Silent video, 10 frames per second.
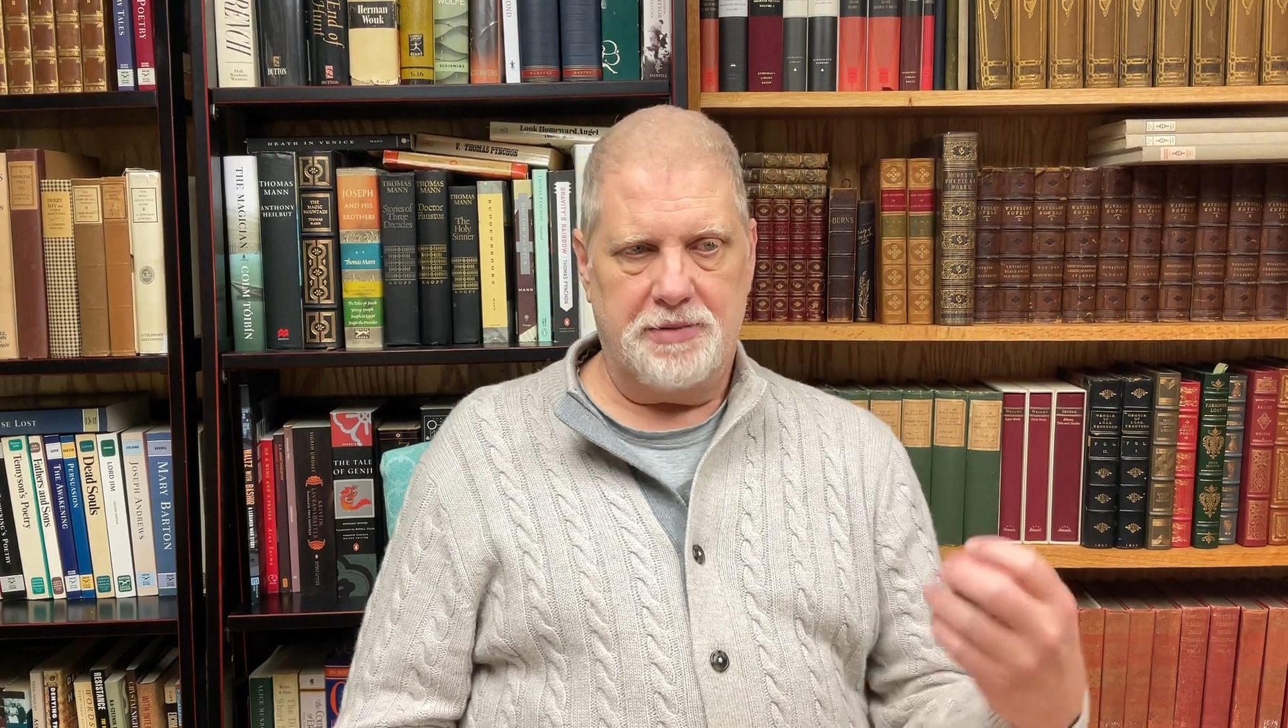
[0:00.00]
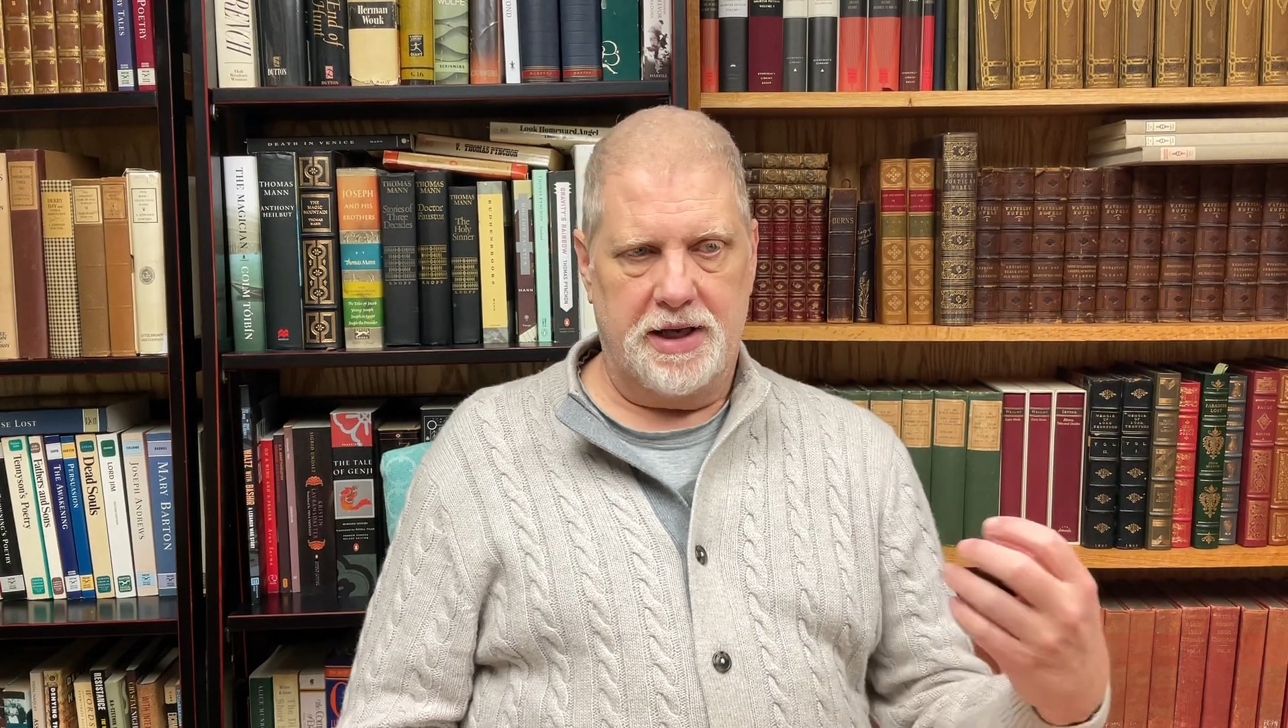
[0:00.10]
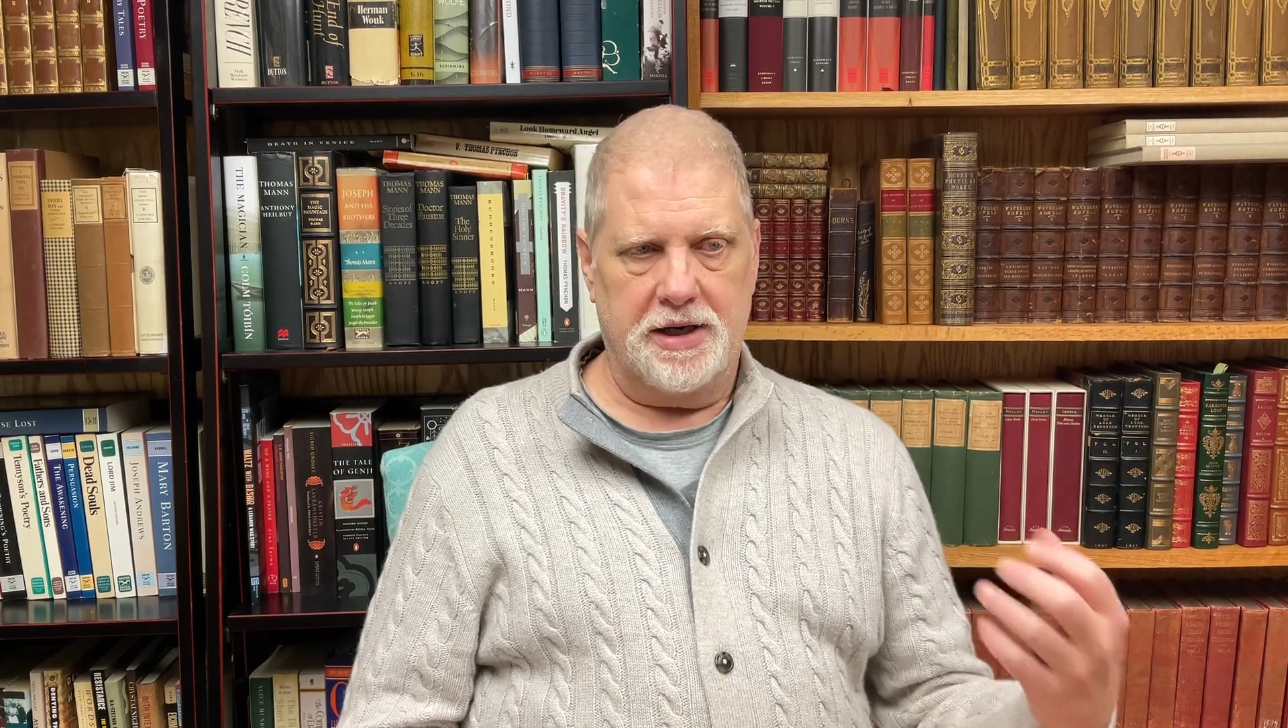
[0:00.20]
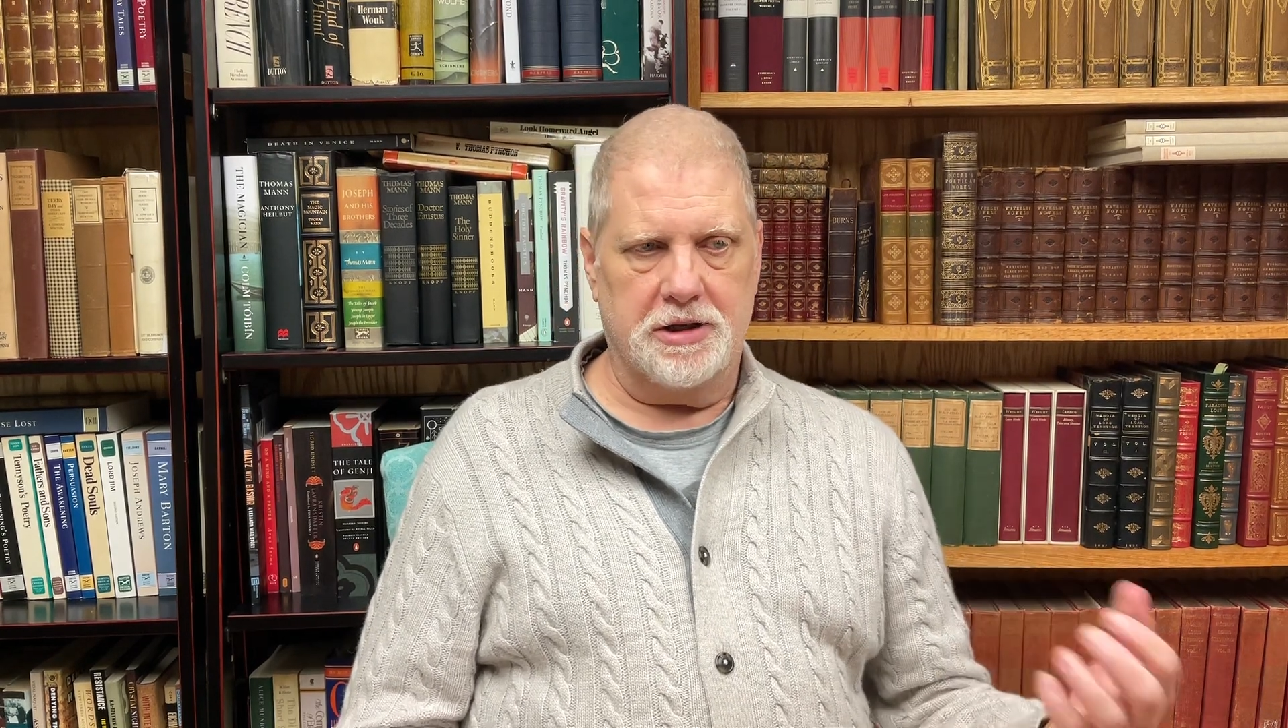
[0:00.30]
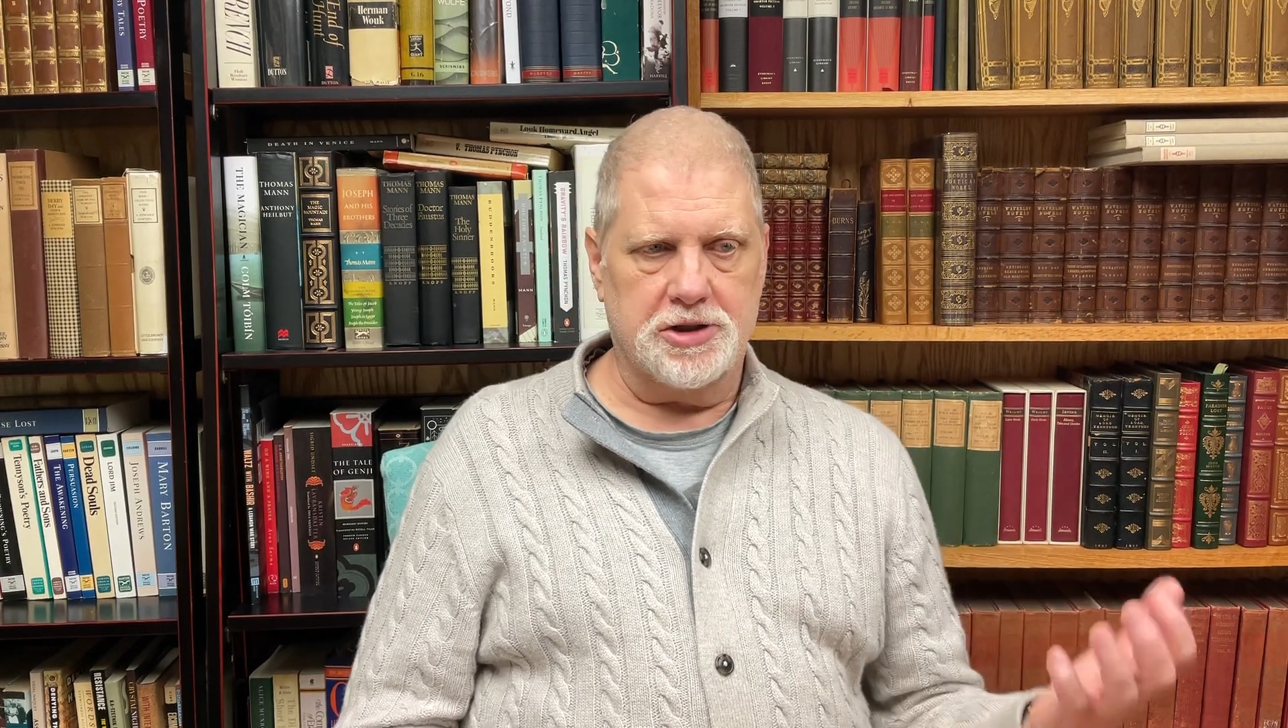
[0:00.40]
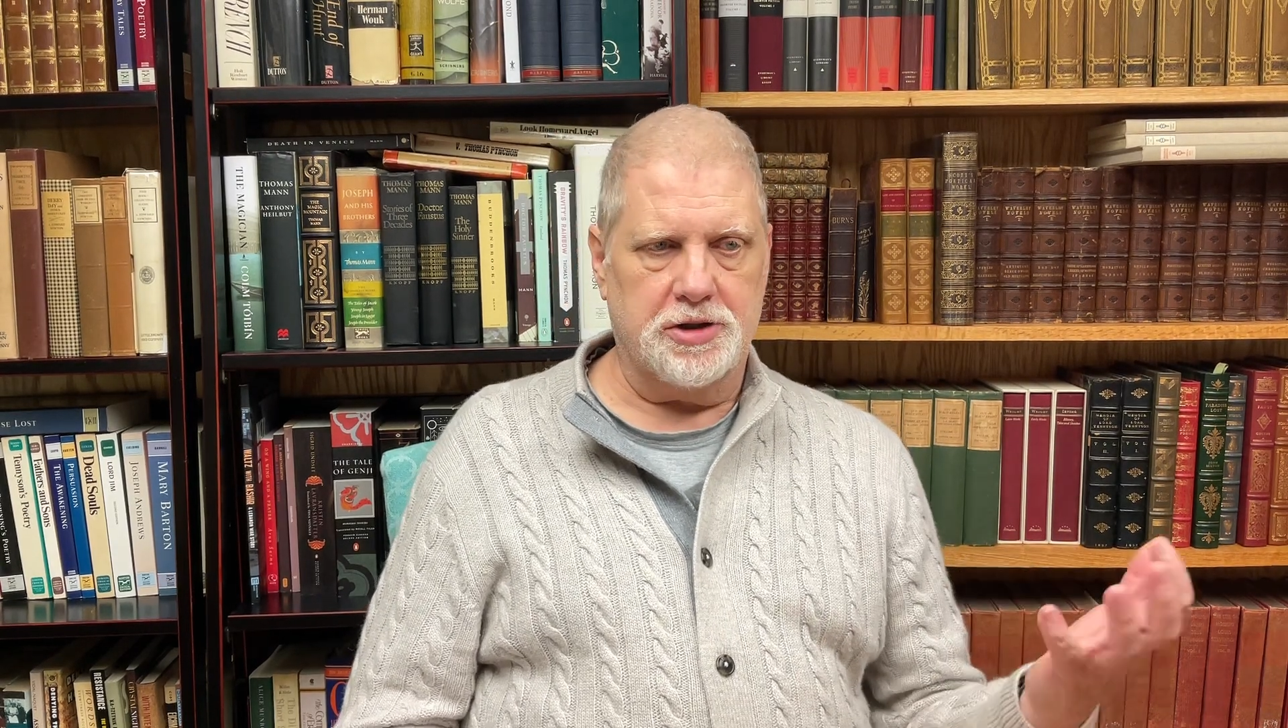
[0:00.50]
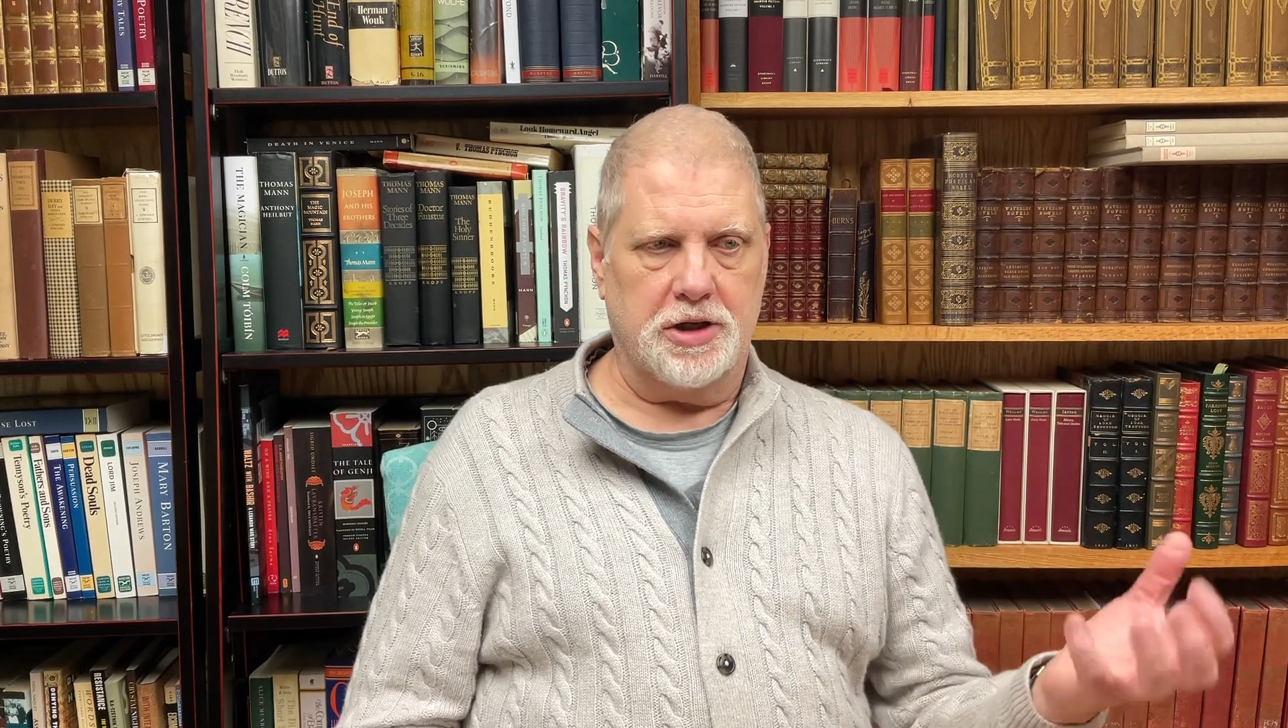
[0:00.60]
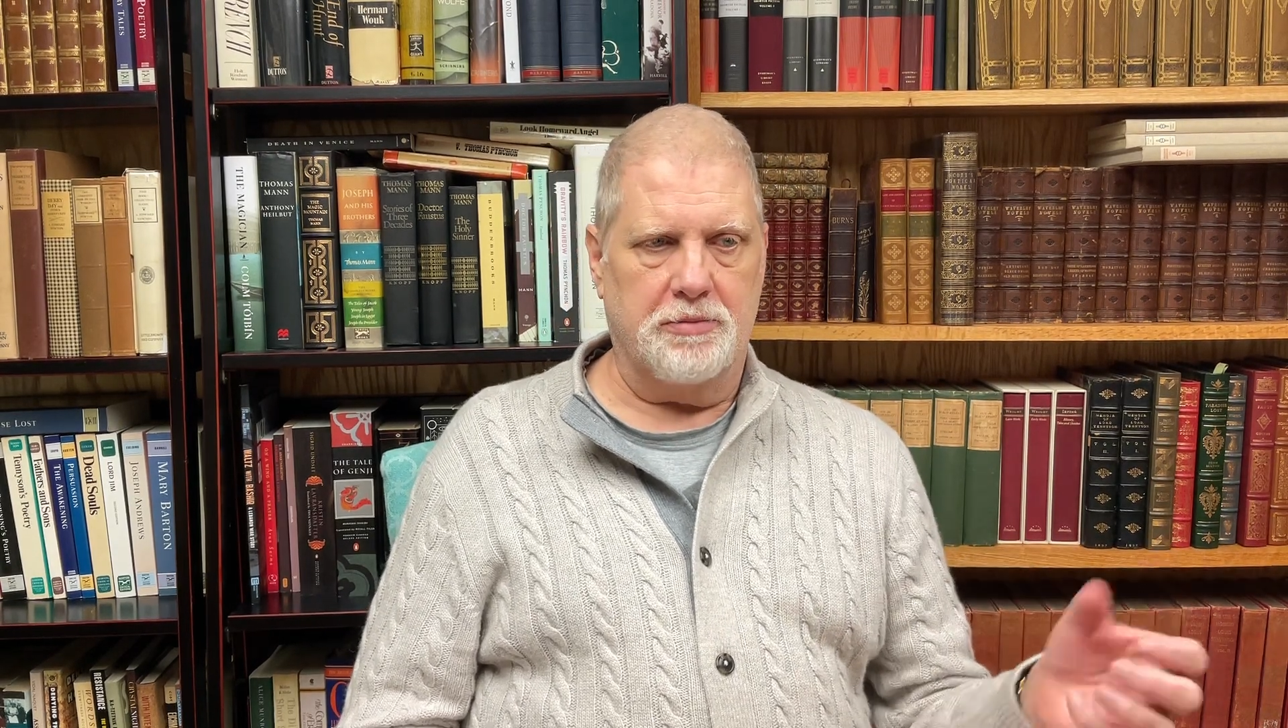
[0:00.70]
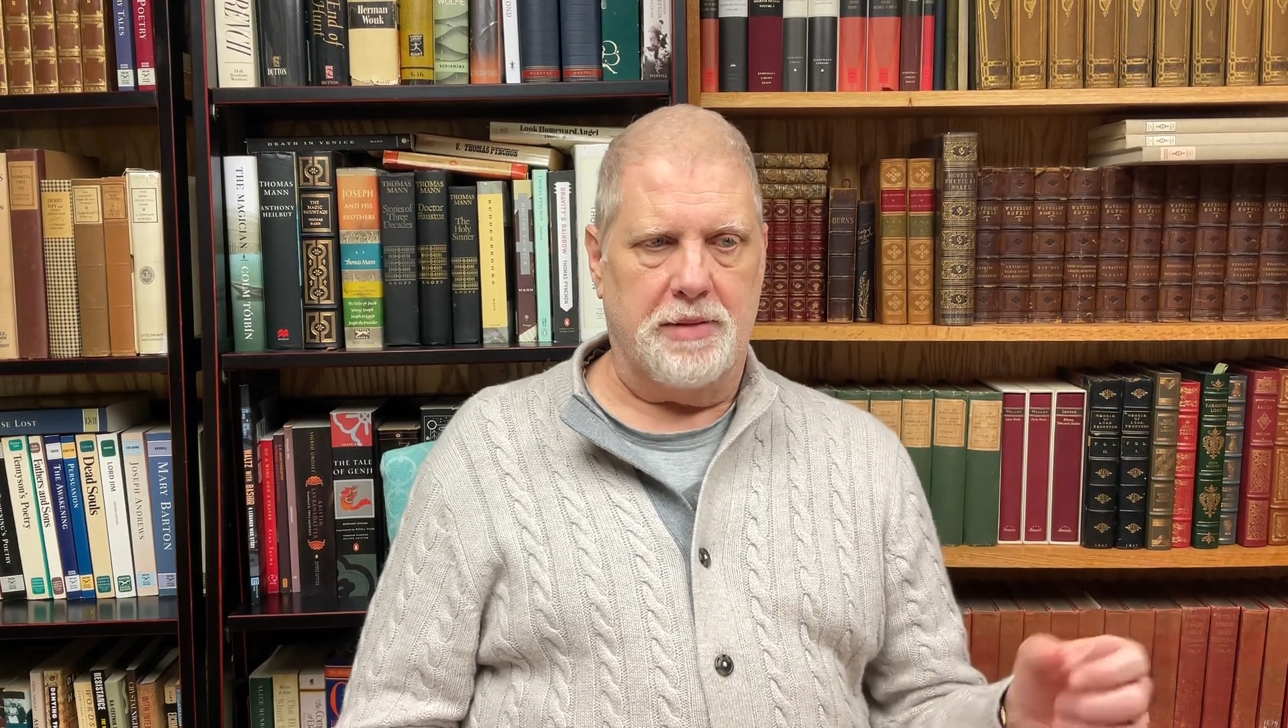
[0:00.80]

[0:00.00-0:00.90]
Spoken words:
and it'll trigger